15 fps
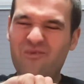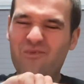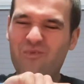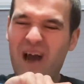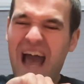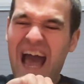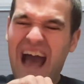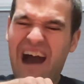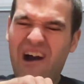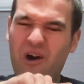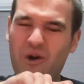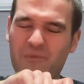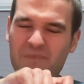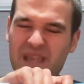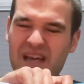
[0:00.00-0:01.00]

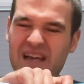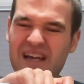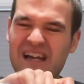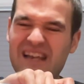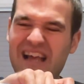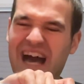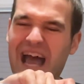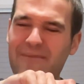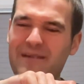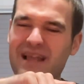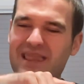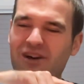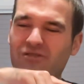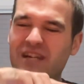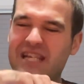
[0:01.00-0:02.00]
Wow! I
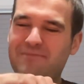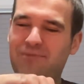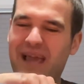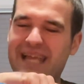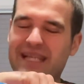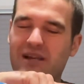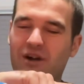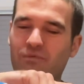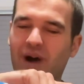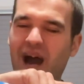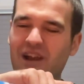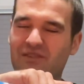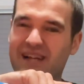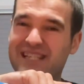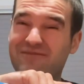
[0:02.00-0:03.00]
bet Luca's place
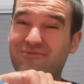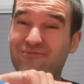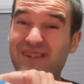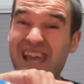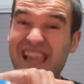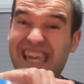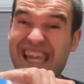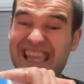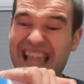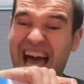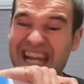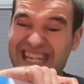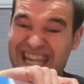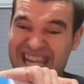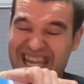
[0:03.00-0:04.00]
underwater is really
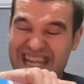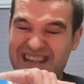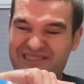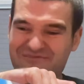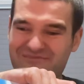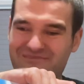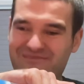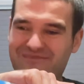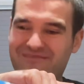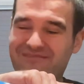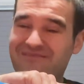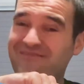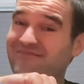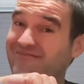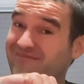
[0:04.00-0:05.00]
lucky.
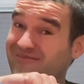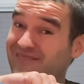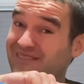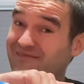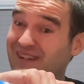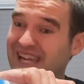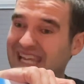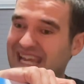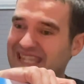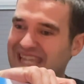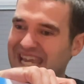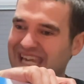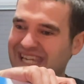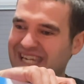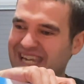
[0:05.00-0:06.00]
What do you
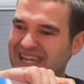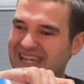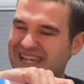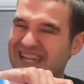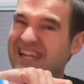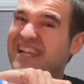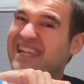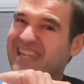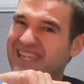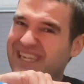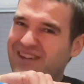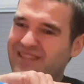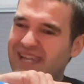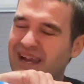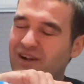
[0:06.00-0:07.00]
think? Do
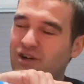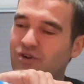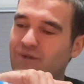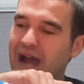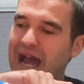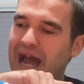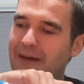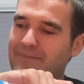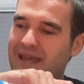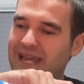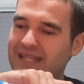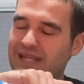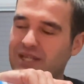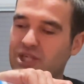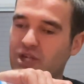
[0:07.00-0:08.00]
you think a crab
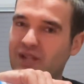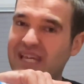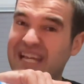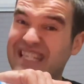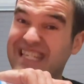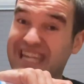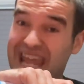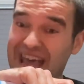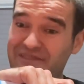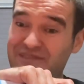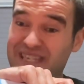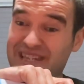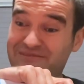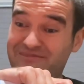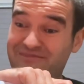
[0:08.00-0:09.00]
is Giulia's gift?